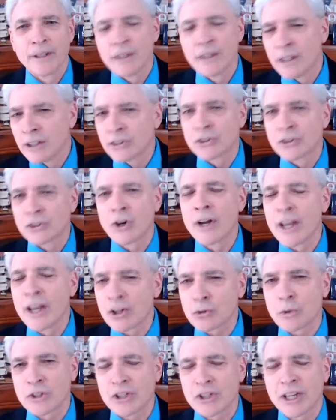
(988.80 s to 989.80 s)
So
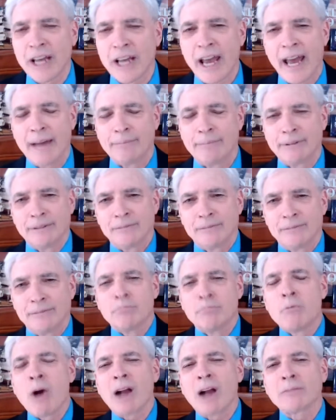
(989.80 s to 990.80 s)
here's what's going to happen.
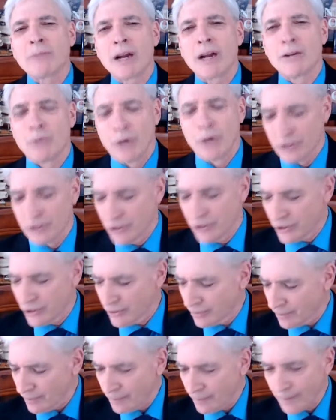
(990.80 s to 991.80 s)
Mark my words.
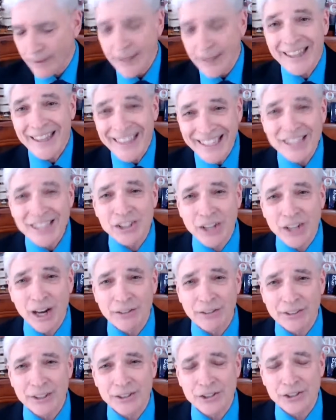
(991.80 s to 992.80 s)
These
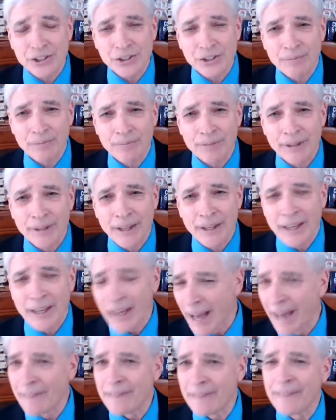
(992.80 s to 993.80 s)
governors
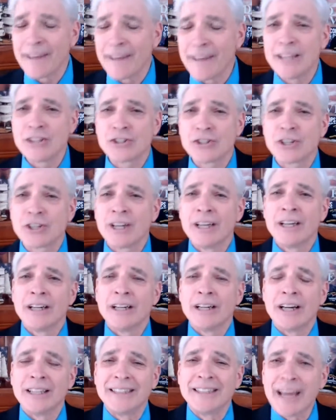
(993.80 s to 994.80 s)
and these
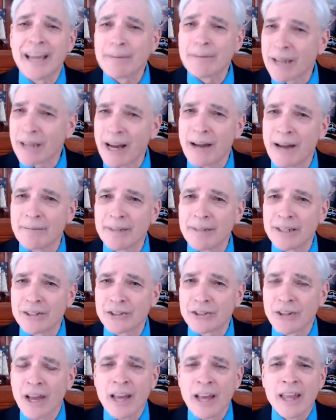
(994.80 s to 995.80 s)
Dem
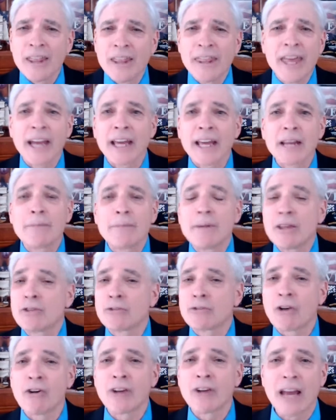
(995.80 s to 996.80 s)
communists, they're going to be
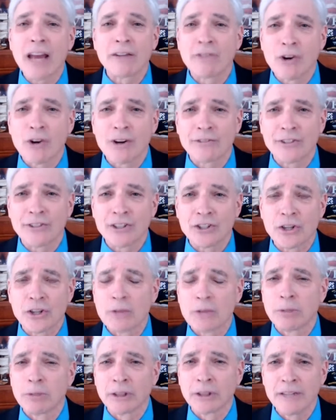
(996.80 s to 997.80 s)
thrown out of office.
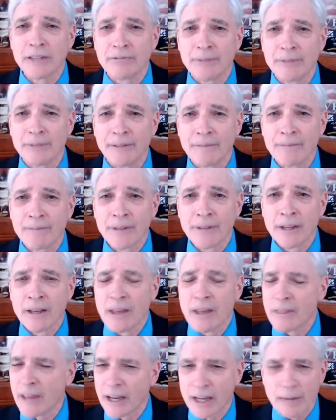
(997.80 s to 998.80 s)
Believe me,
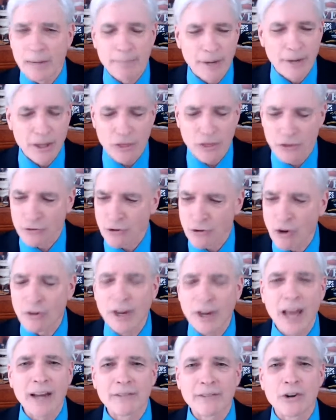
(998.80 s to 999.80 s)
they're going to be thrown
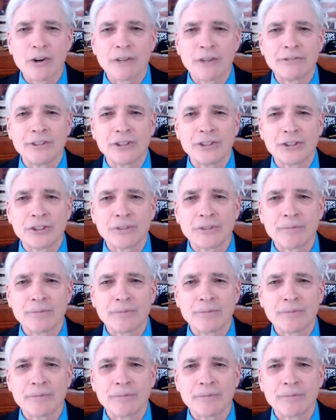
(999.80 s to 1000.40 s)
out of office.